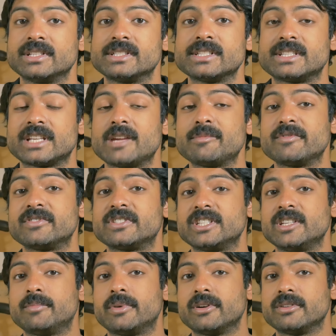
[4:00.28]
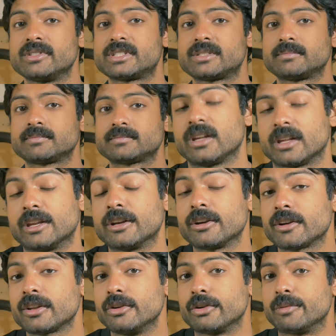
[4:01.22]
is the type of seat post.
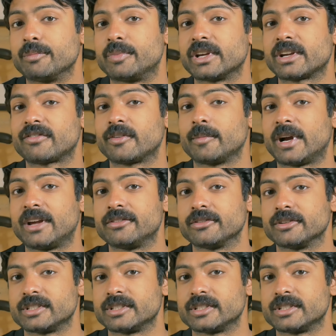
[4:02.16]
Here you can pick from either